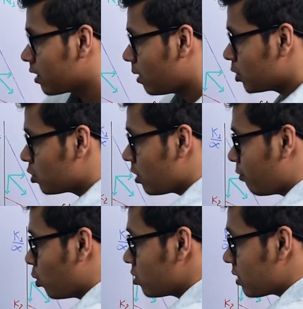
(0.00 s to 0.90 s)
Coming to the
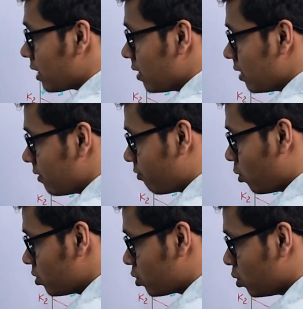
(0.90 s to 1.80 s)
fourth uh,
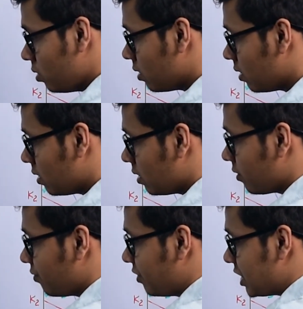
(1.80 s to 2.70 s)
fourth zone,
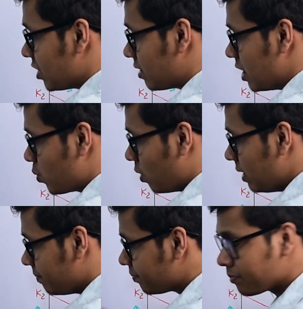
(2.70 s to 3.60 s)
which is this
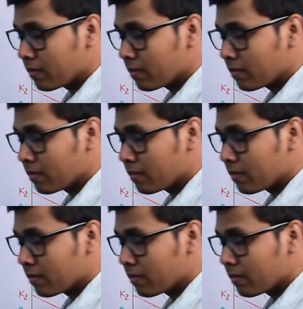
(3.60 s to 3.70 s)
one.